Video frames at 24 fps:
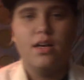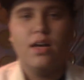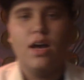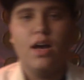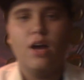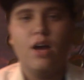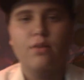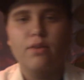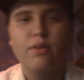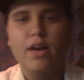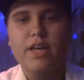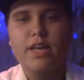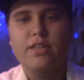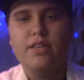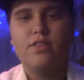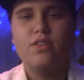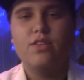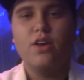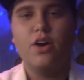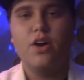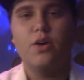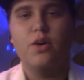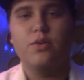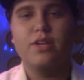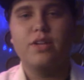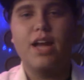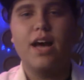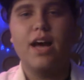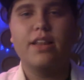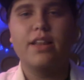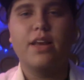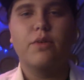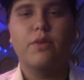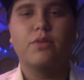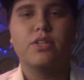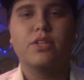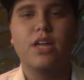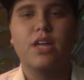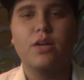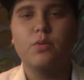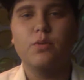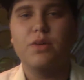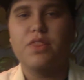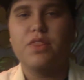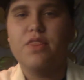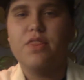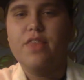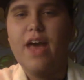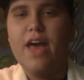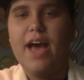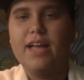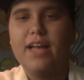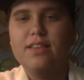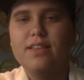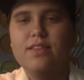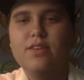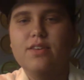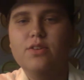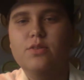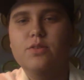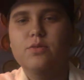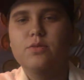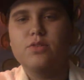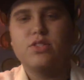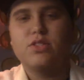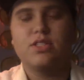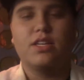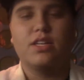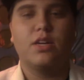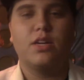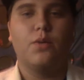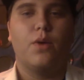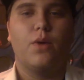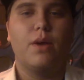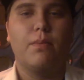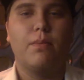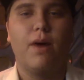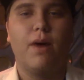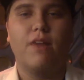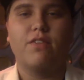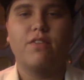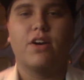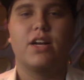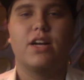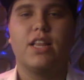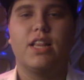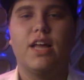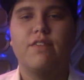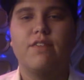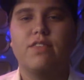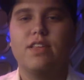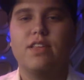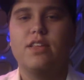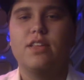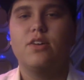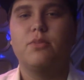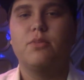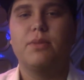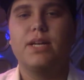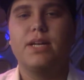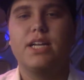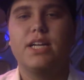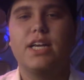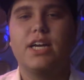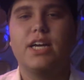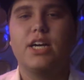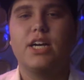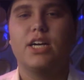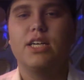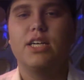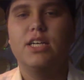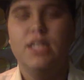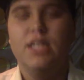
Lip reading: Alright, so now that we're done with that, we're just going to wipe off our gloves a little bit here